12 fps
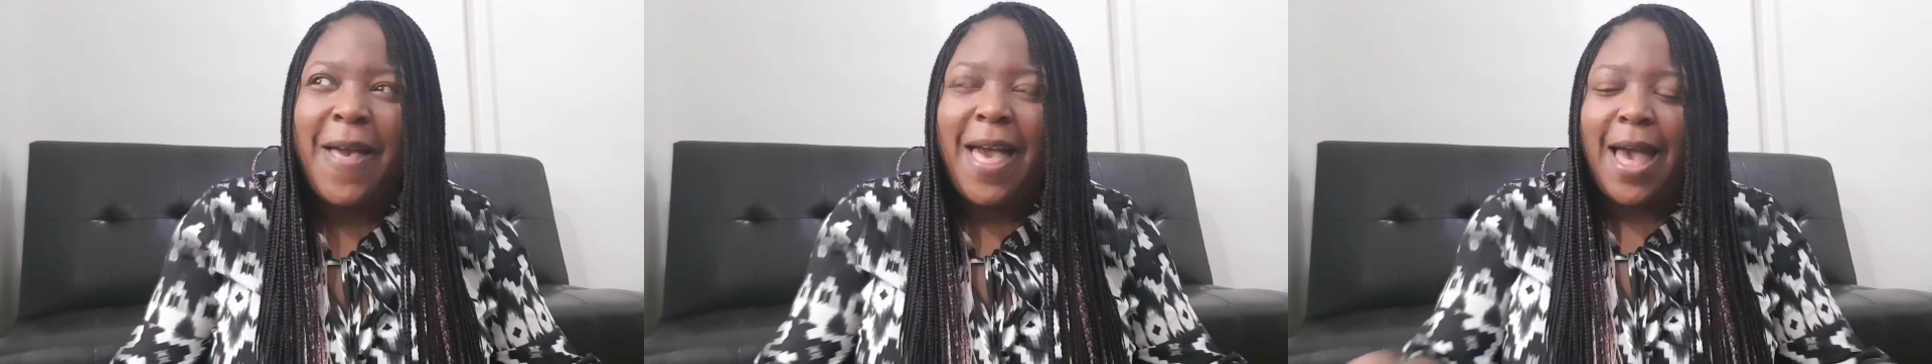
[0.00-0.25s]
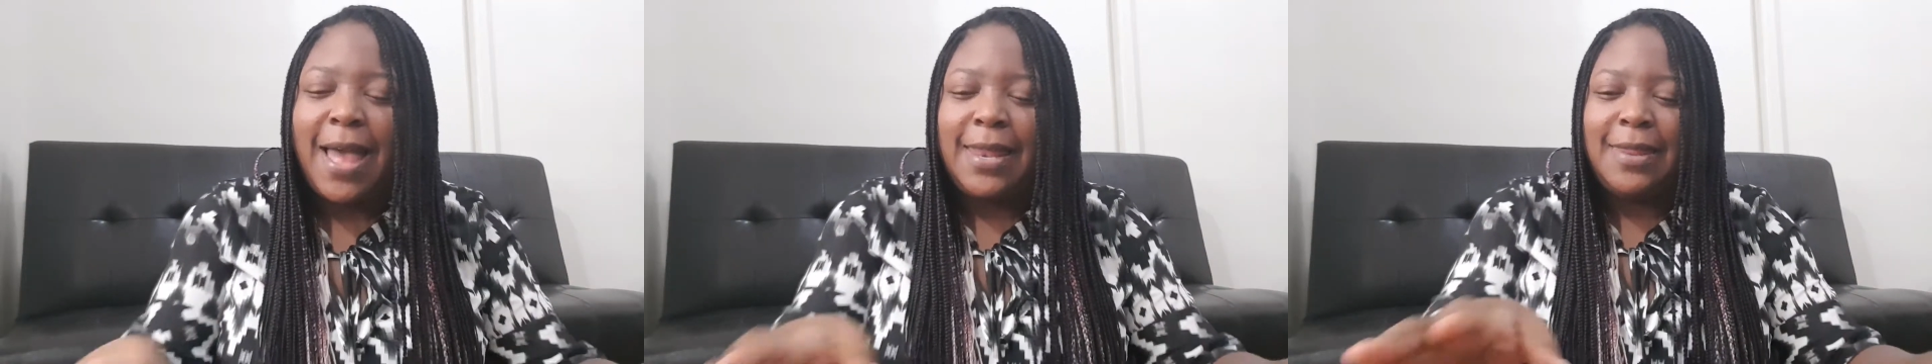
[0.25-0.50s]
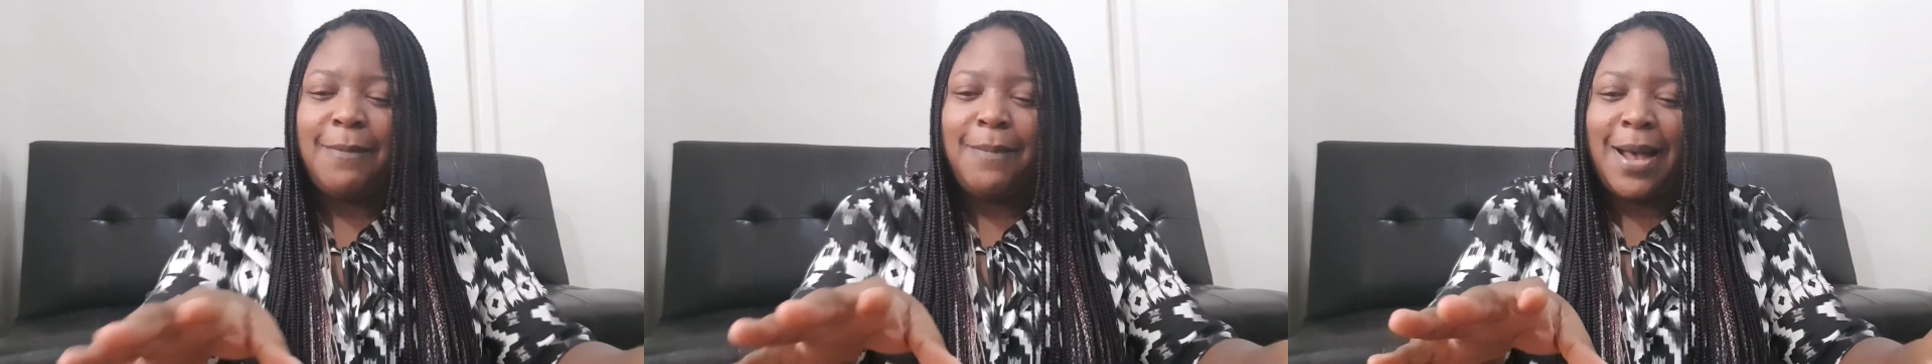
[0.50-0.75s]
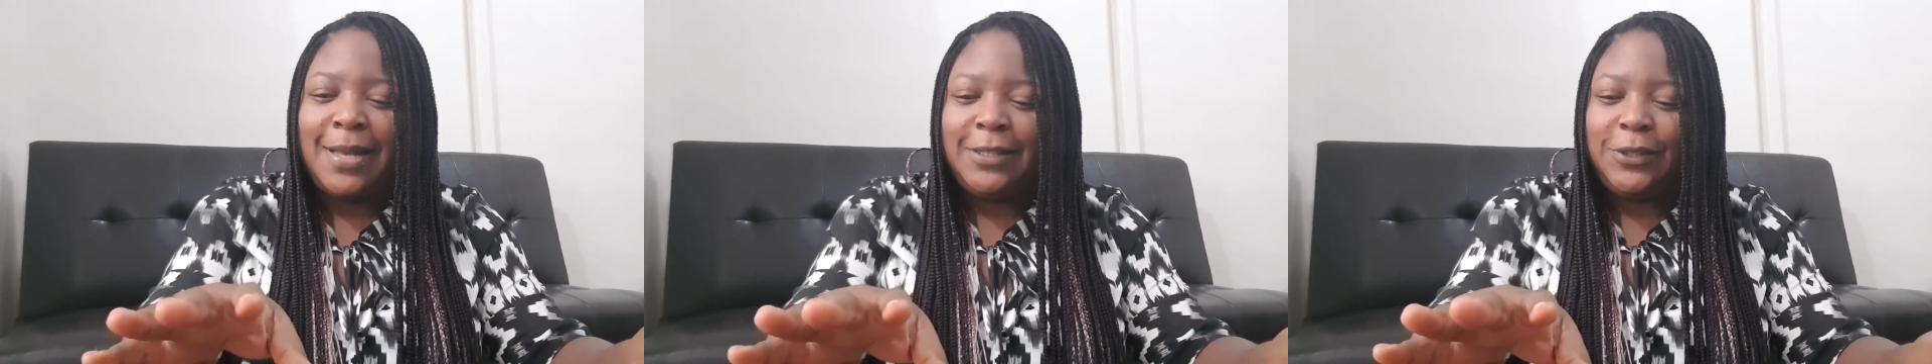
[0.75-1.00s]
and the
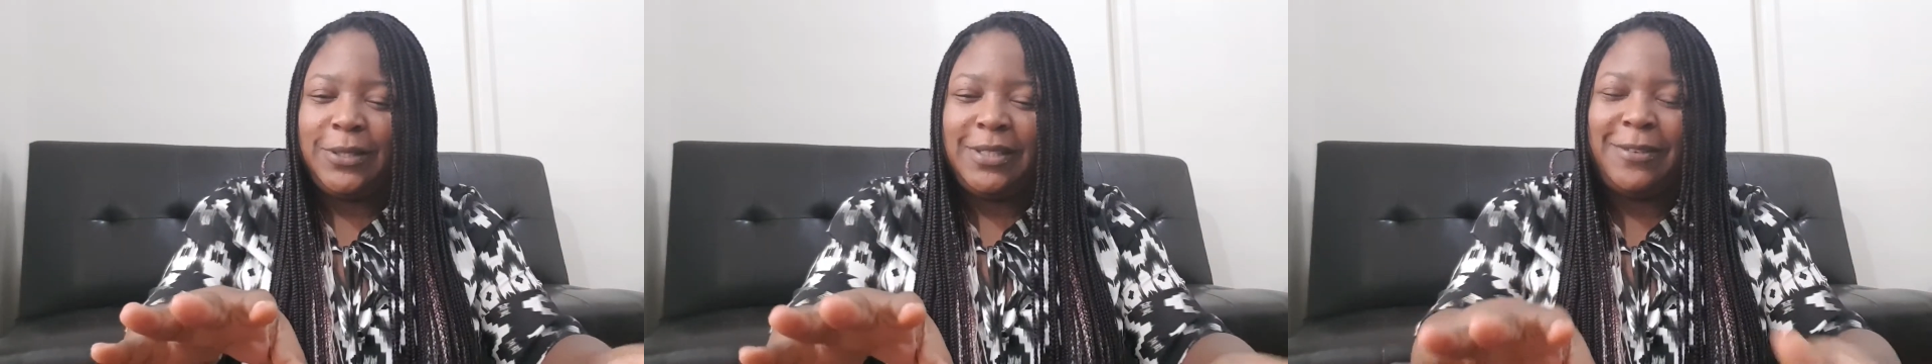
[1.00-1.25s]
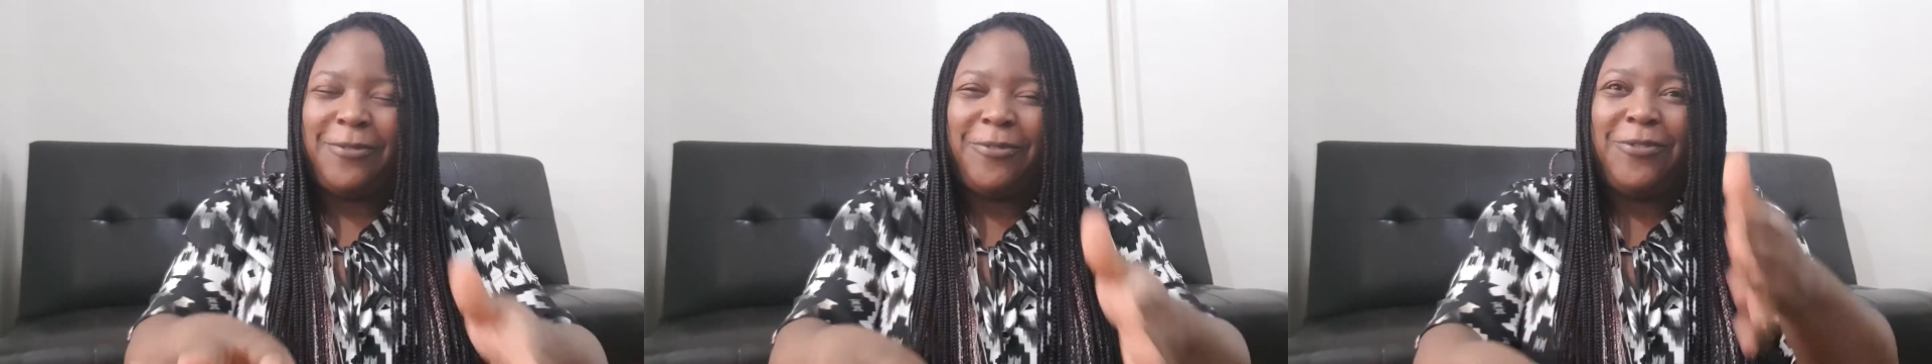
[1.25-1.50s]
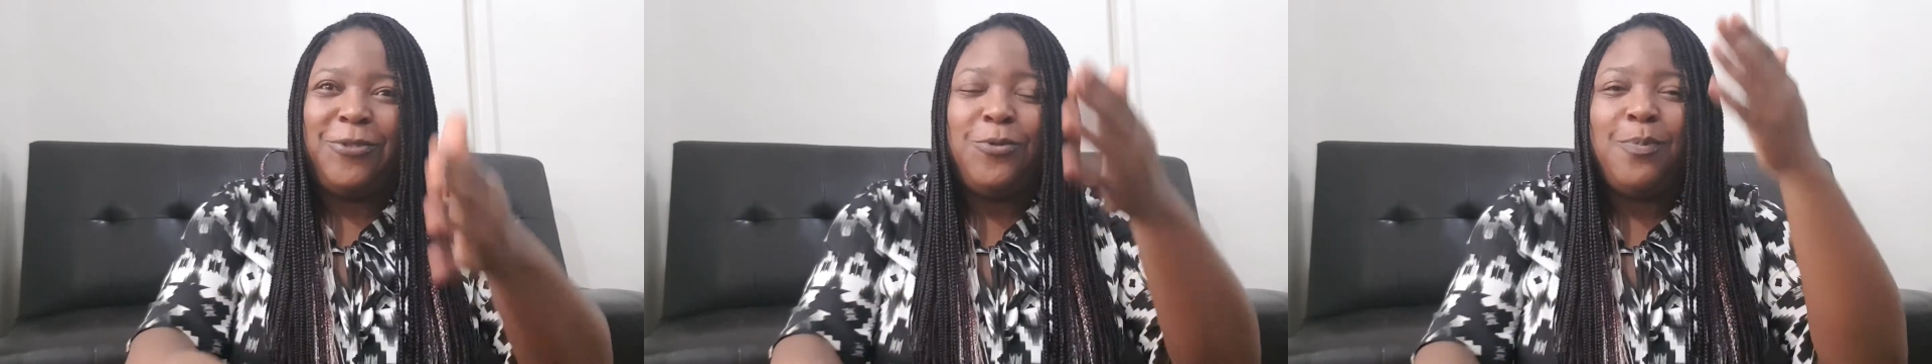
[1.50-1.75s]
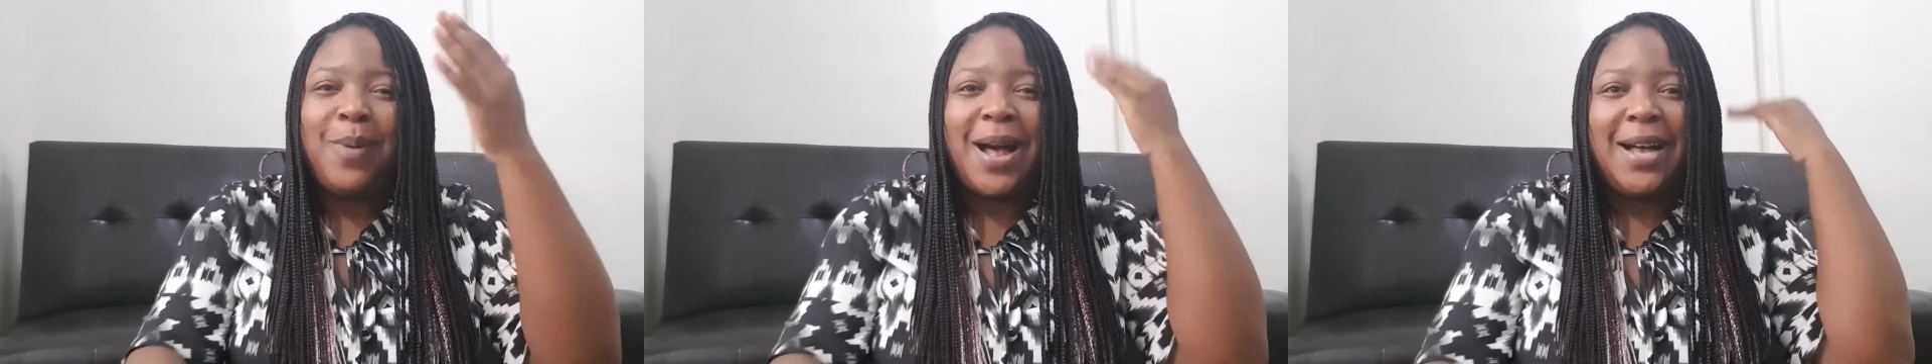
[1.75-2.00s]
bats just flew
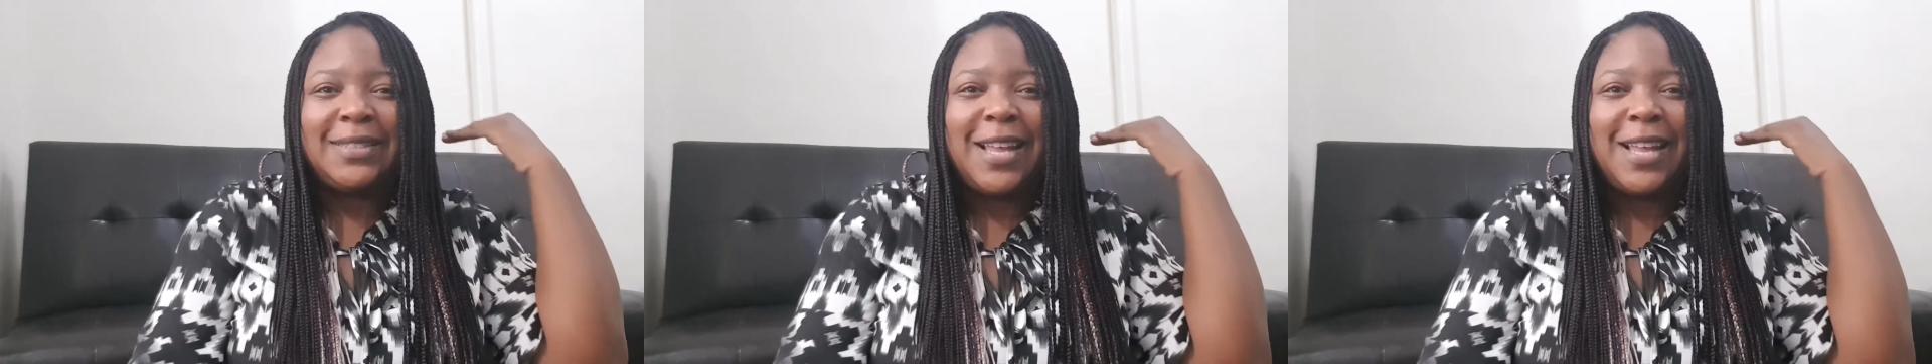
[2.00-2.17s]
past.